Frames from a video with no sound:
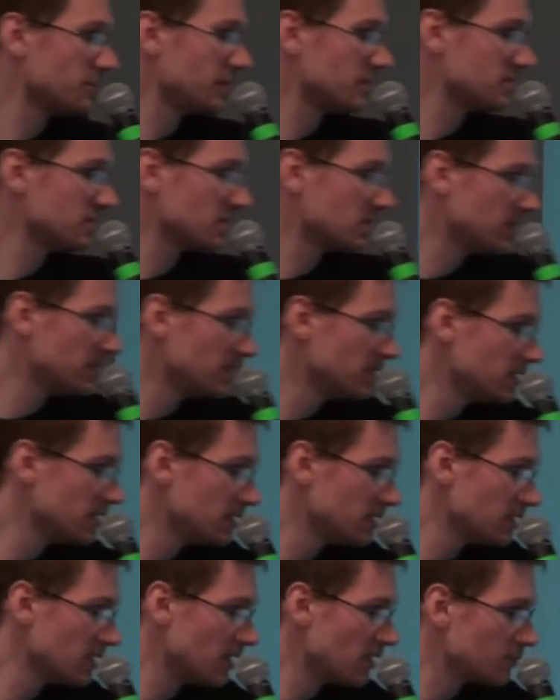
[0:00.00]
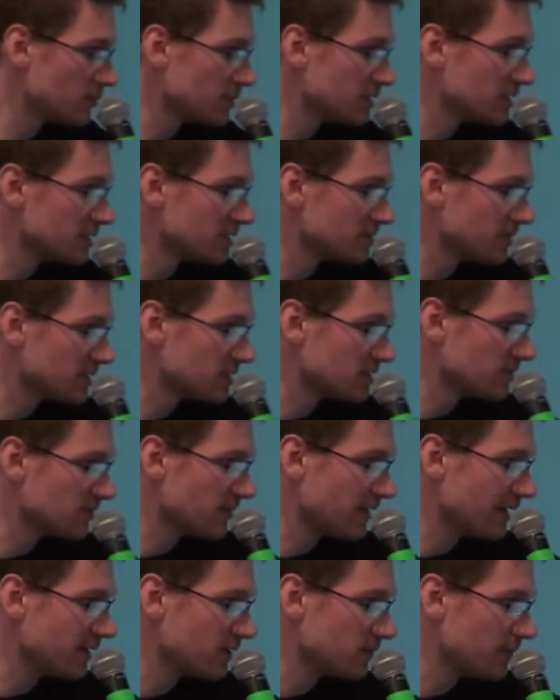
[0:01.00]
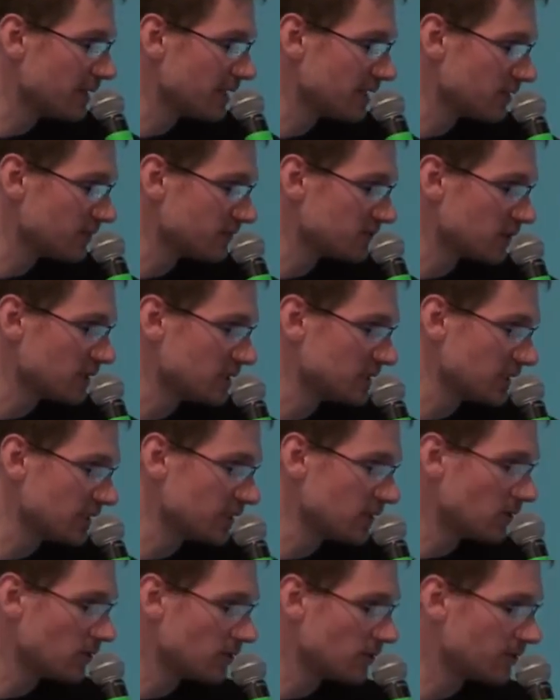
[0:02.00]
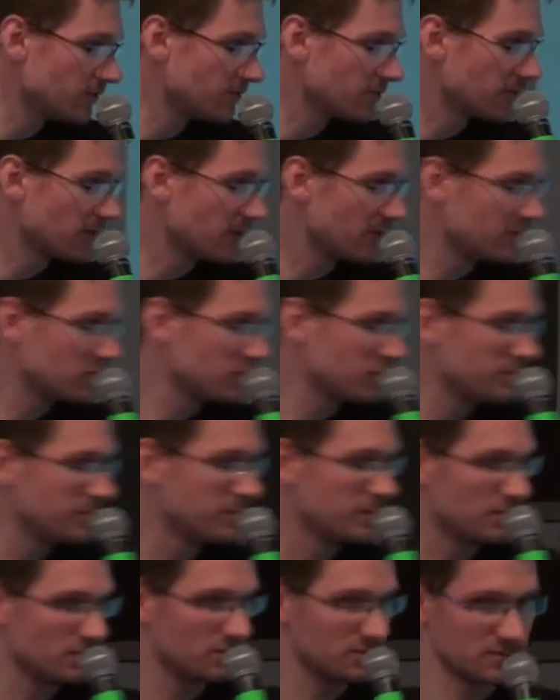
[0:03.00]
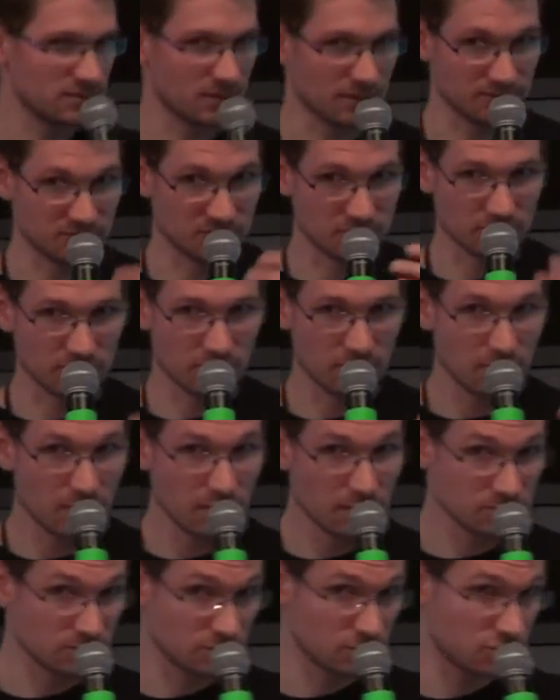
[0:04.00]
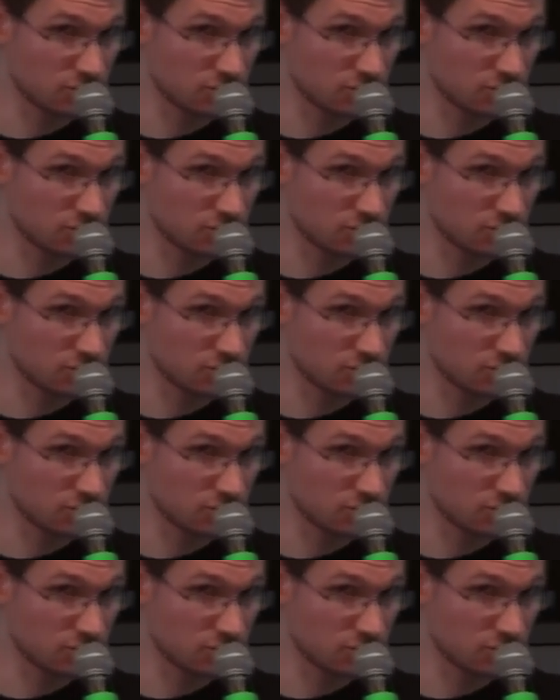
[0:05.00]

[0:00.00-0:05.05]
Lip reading: basically, here we specify a backoff criteria of every minute after the